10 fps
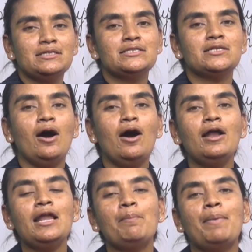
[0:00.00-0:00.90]
is
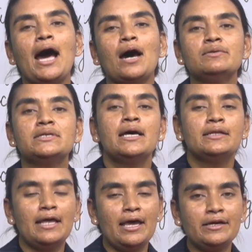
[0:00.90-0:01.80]
all about
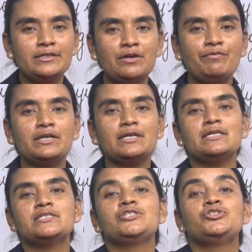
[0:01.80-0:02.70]
the
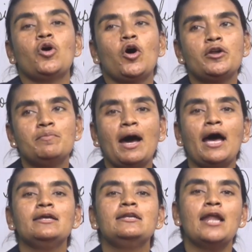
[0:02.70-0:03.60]
activities done
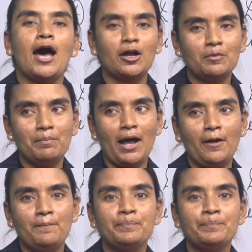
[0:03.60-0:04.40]
by Lakpa.